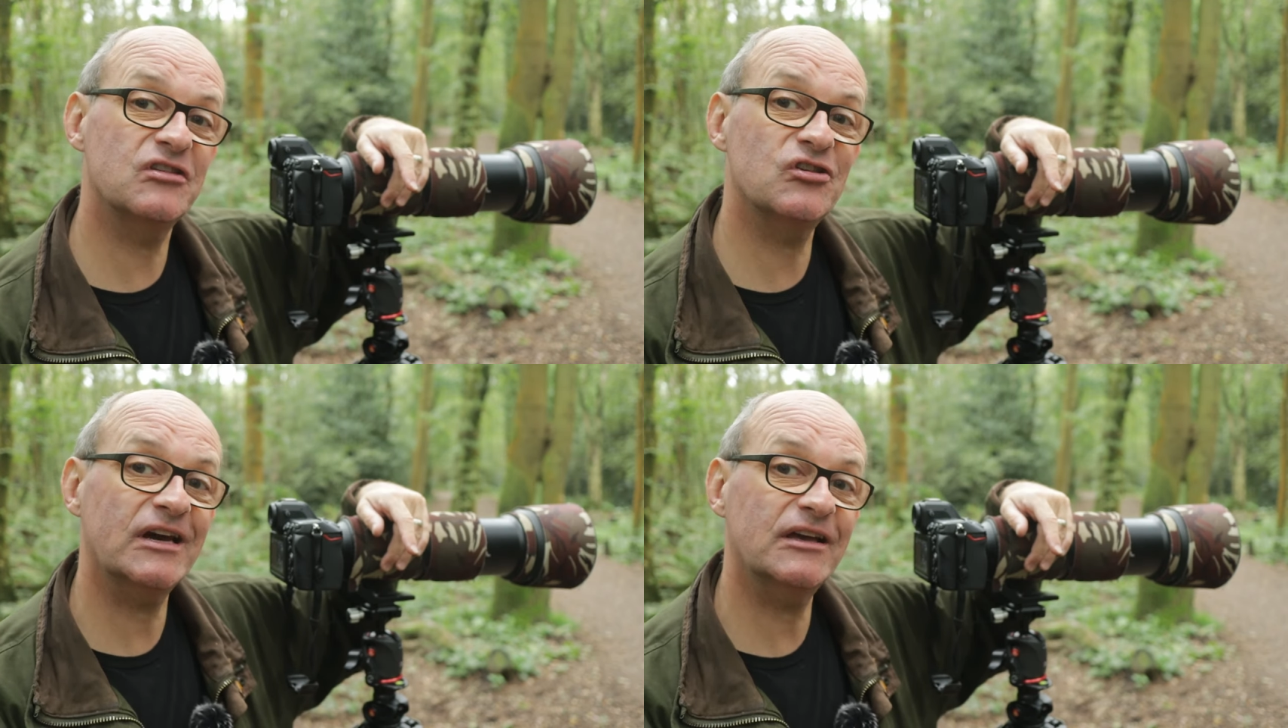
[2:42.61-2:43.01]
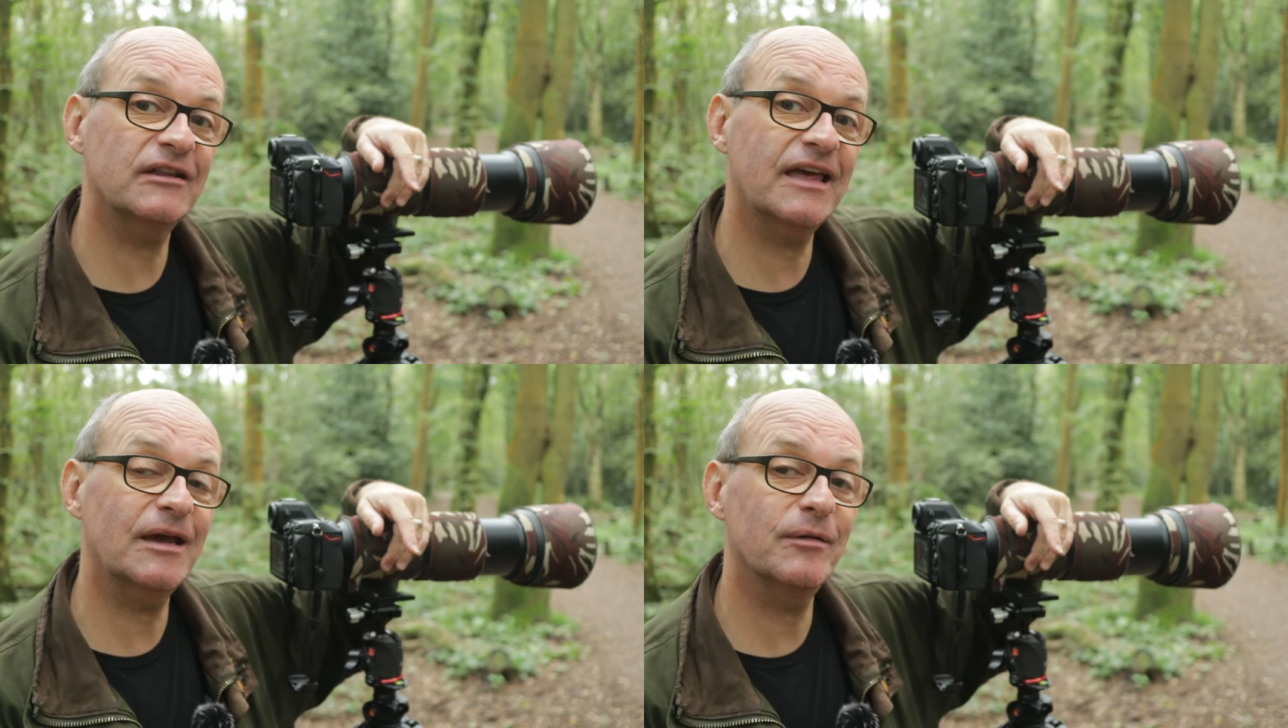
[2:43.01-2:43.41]

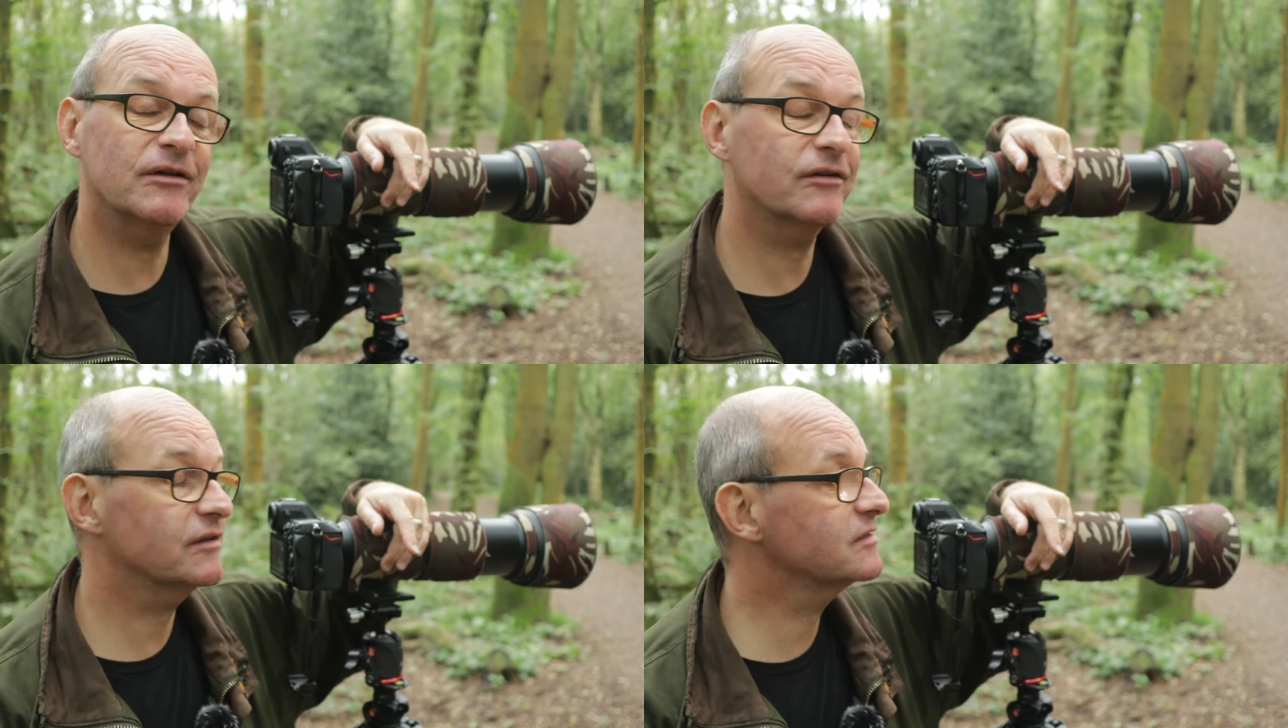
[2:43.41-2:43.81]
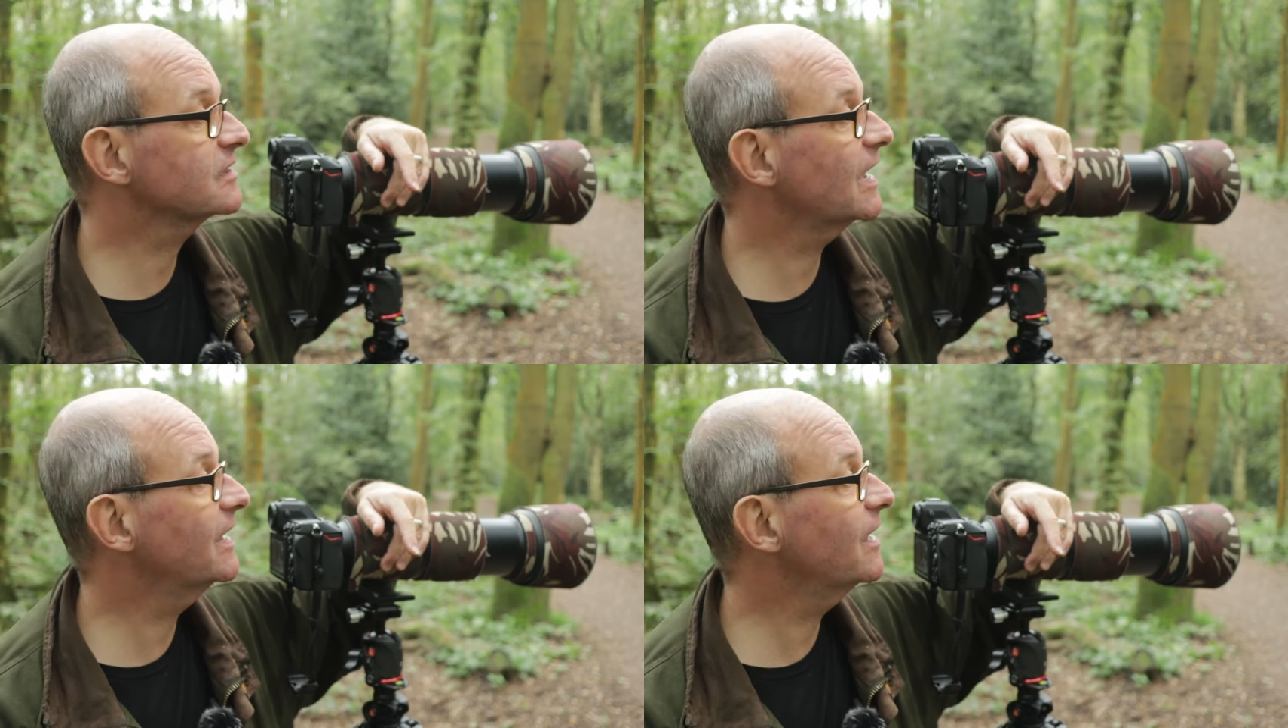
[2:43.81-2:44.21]
child came along and
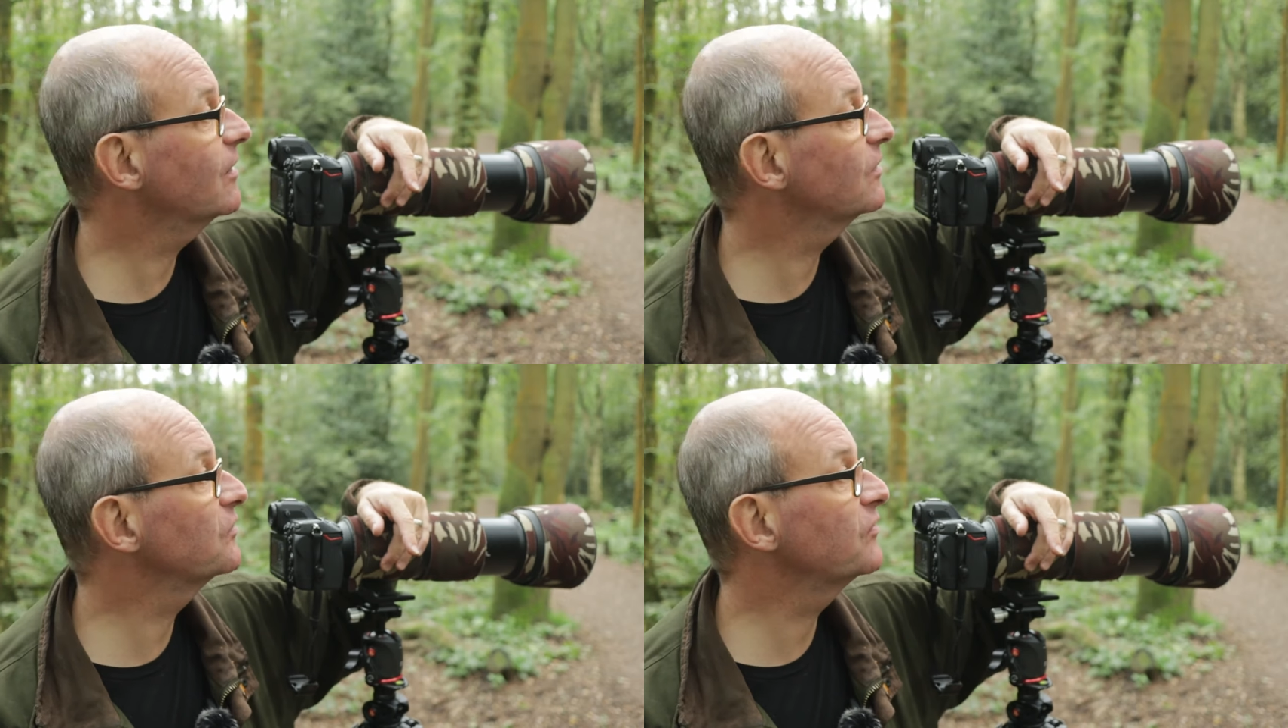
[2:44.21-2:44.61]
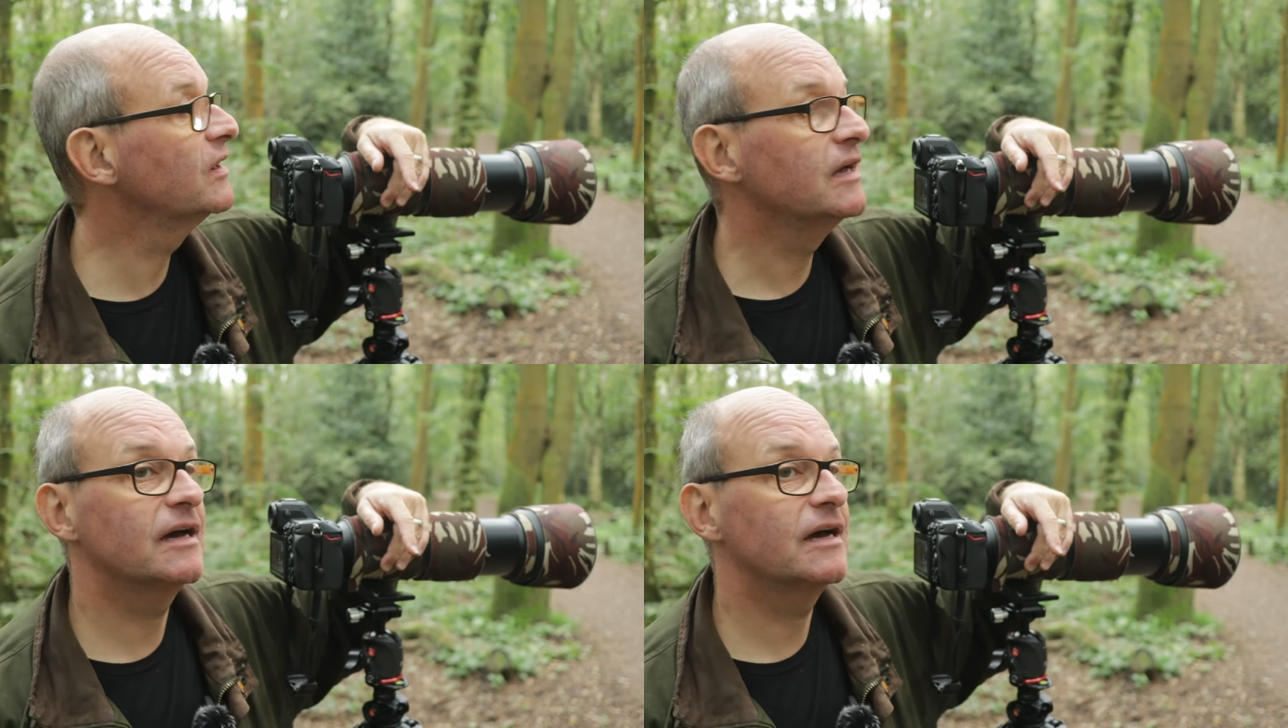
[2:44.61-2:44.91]
scared it off.